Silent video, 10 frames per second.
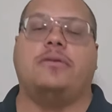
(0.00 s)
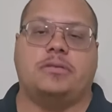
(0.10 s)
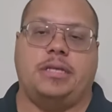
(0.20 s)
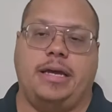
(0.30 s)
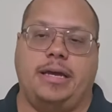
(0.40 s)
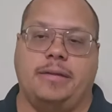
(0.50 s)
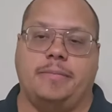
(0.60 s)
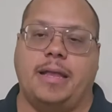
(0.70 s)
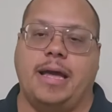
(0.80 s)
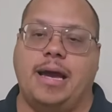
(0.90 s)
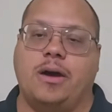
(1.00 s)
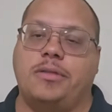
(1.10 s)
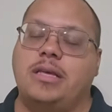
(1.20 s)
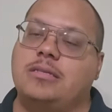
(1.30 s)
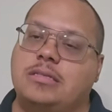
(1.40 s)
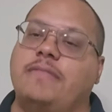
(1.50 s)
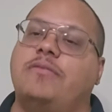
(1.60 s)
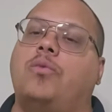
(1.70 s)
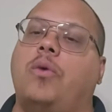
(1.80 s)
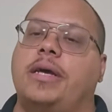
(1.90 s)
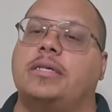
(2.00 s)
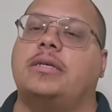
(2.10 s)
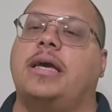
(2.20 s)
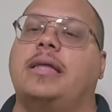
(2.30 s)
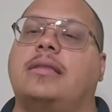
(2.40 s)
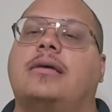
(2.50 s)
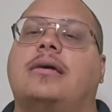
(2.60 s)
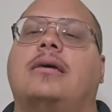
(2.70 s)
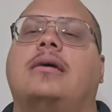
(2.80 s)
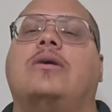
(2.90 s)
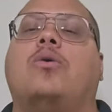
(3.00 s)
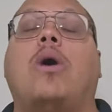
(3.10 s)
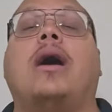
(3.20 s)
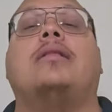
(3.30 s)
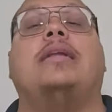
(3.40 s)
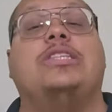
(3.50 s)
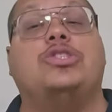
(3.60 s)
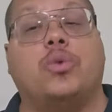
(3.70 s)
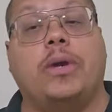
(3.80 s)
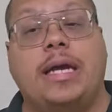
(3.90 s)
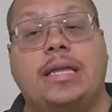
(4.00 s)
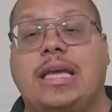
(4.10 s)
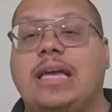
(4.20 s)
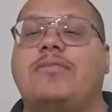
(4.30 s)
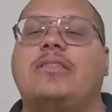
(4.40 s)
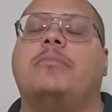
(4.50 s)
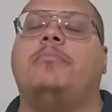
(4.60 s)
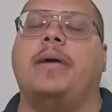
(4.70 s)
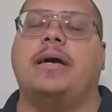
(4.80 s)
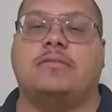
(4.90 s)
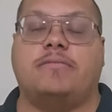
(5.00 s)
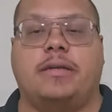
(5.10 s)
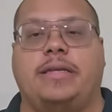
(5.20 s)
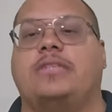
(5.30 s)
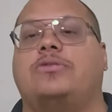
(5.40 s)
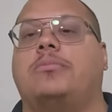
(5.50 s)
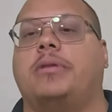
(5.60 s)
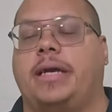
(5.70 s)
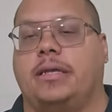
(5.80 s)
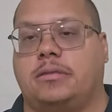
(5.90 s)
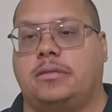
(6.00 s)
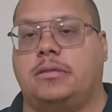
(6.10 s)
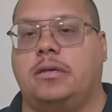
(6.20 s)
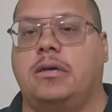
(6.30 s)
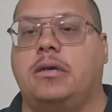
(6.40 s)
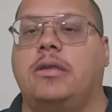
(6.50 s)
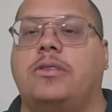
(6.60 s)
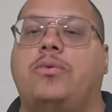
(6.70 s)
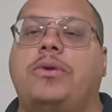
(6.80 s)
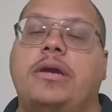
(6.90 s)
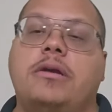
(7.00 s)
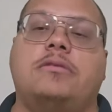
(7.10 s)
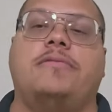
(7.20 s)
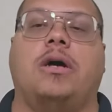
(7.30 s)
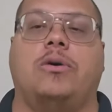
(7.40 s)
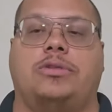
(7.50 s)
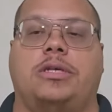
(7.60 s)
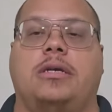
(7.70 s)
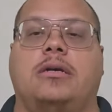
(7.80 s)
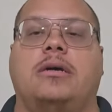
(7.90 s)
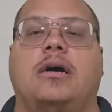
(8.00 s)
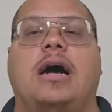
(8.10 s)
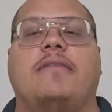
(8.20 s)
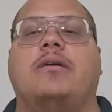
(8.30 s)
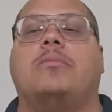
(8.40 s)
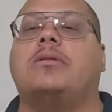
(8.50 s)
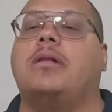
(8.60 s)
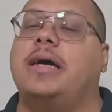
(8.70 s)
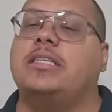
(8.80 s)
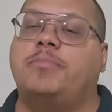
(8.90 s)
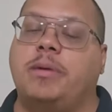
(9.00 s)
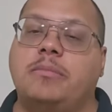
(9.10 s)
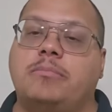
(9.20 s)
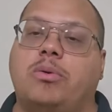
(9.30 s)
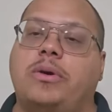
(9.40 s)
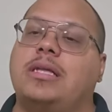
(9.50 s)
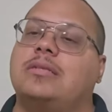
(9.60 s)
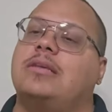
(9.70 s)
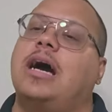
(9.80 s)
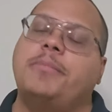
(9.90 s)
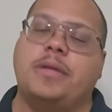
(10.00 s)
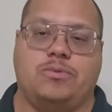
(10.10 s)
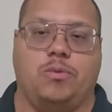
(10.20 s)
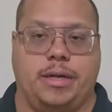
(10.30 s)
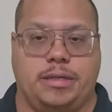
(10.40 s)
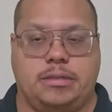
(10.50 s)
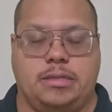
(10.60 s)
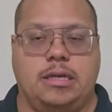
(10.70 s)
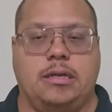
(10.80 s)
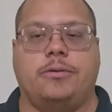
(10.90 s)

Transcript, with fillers: firsthand how these seven ways can quietly drain even the best financial plans. Through years of coaching, I've helped clients pinpoint and stop these wastes,